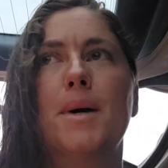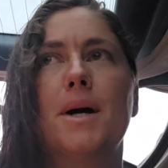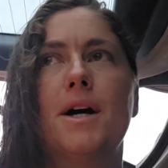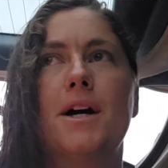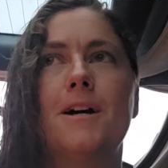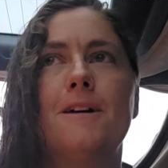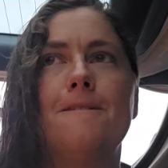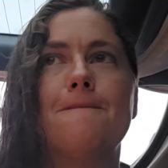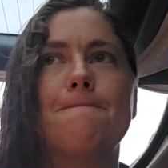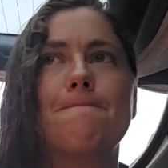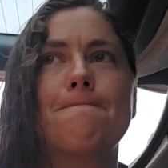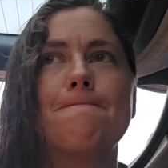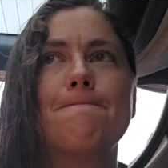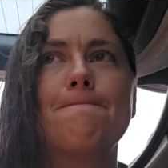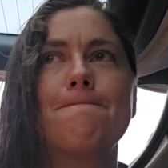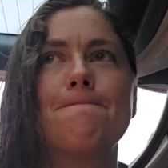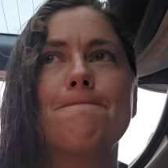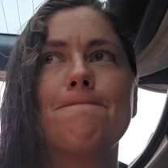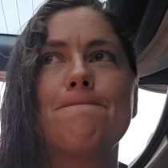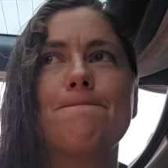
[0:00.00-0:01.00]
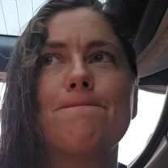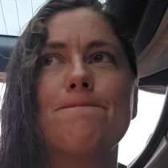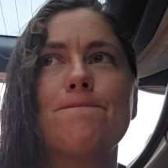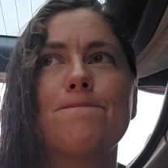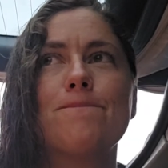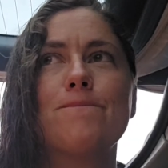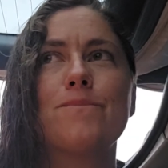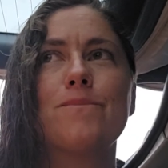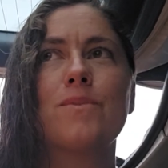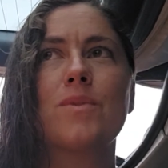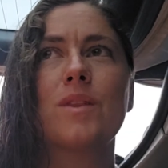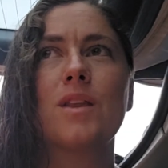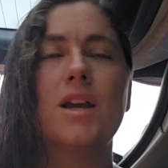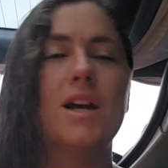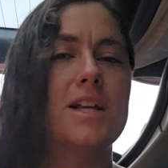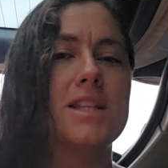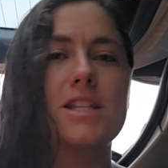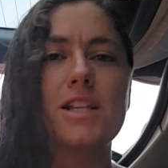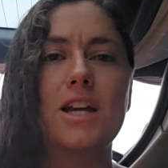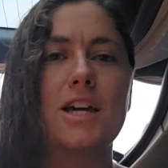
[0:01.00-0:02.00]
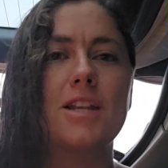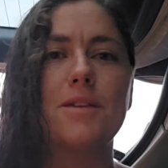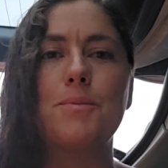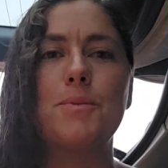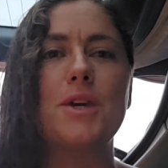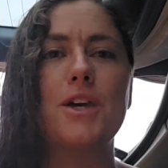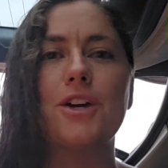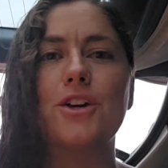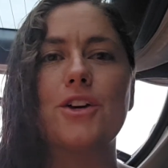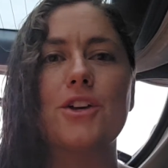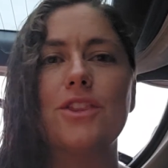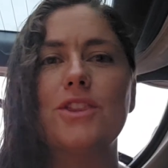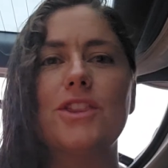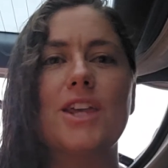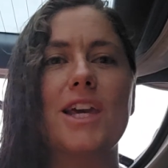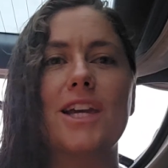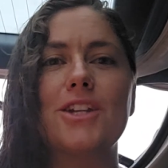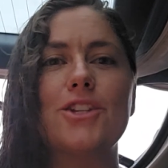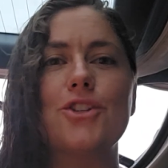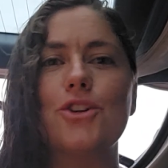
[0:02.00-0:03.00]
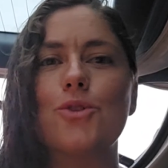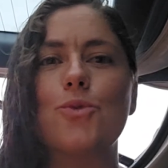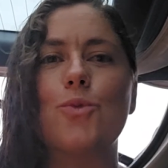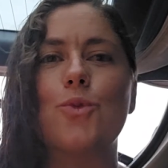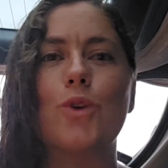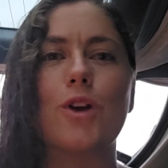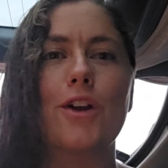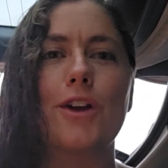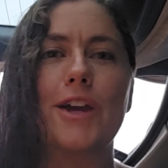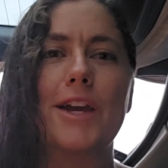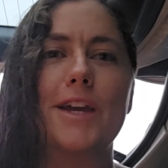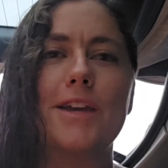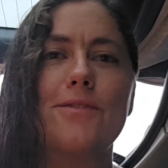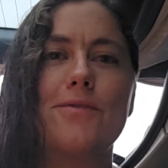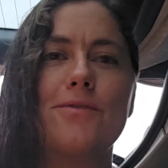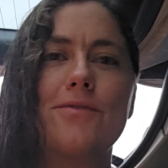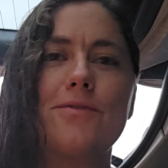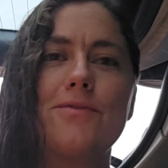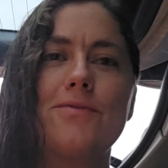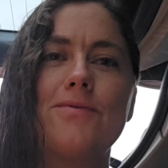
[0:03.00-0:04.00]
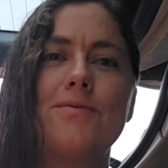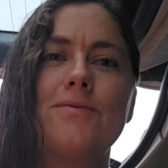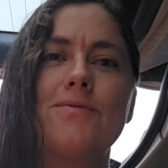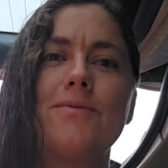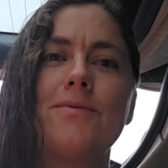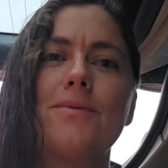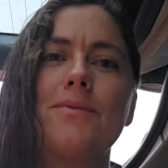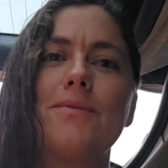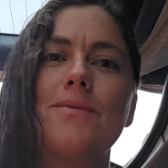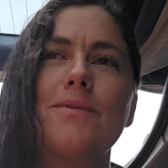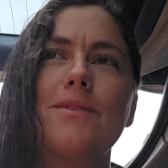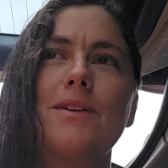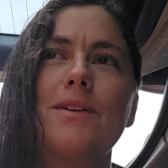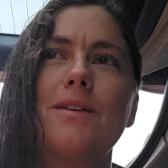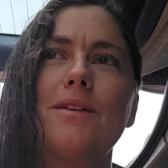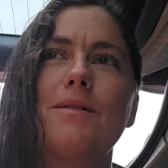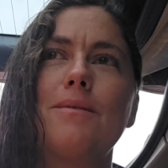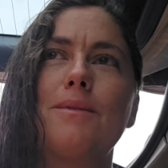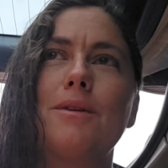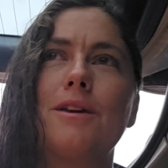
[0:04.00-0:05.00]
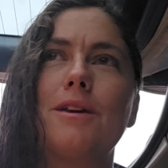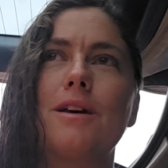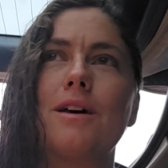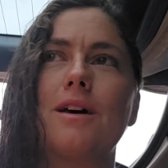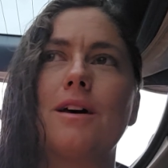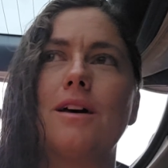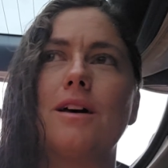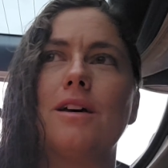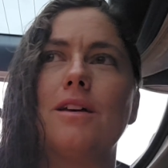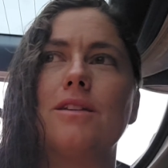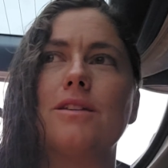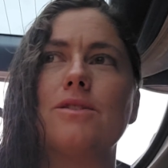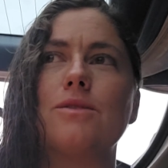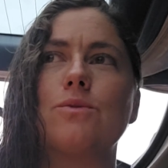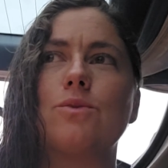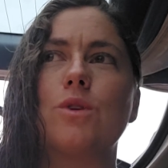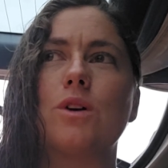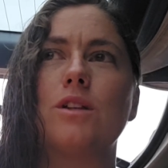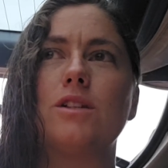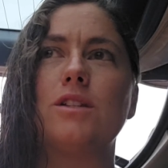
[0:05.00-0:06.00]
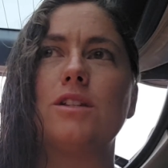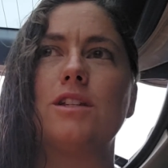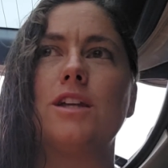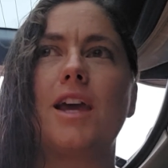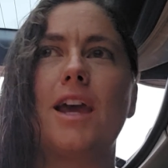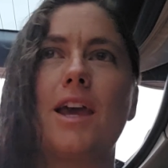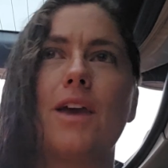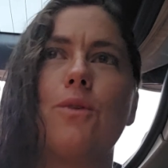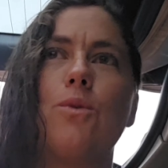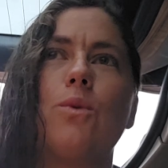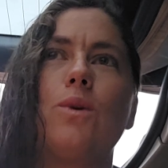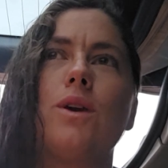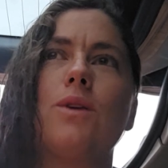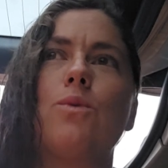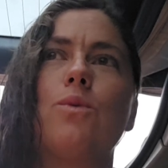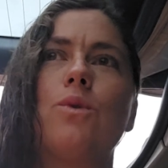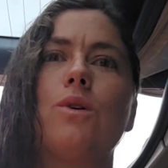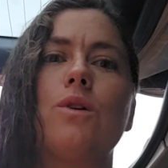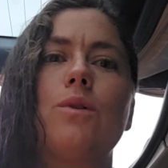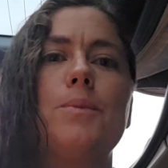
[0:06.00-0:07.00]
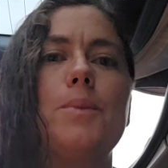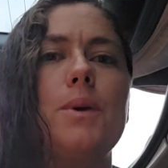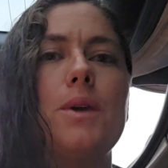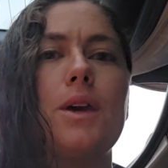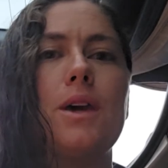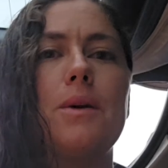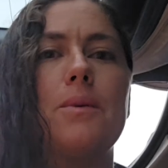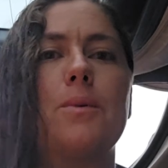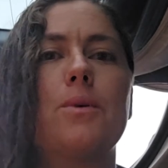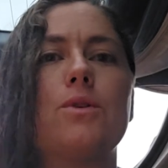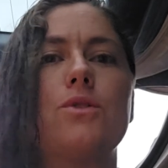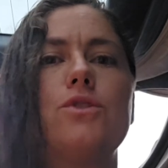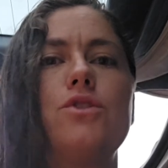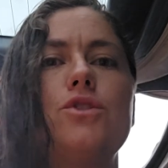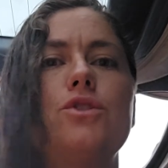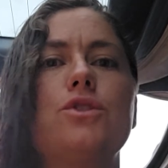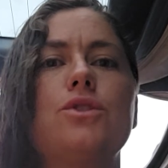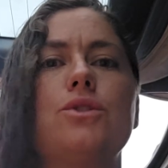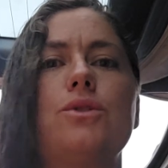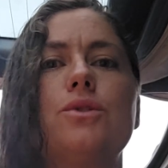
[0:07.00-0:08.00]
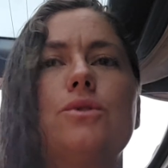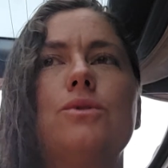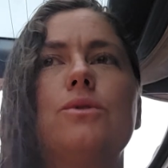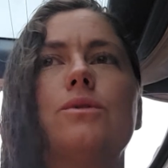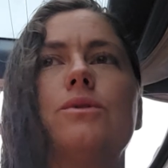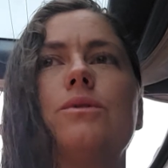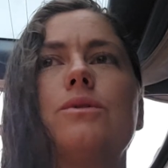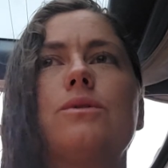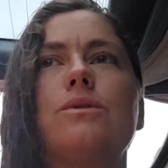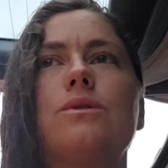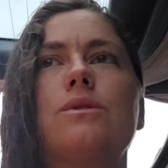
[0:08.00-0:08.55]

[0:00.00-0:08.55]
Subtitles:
but it's gonna be a good thing, don't worry, because one day we will be able to